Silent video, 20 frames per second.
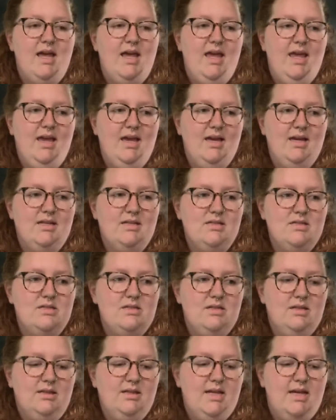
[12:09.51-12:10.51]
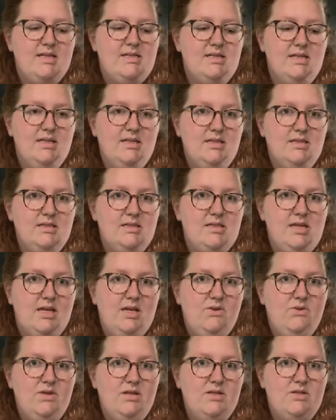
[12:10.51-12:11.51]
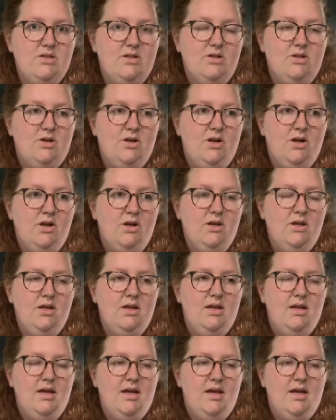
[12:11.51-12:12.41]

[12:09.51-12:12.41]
and lessons that you need to learn,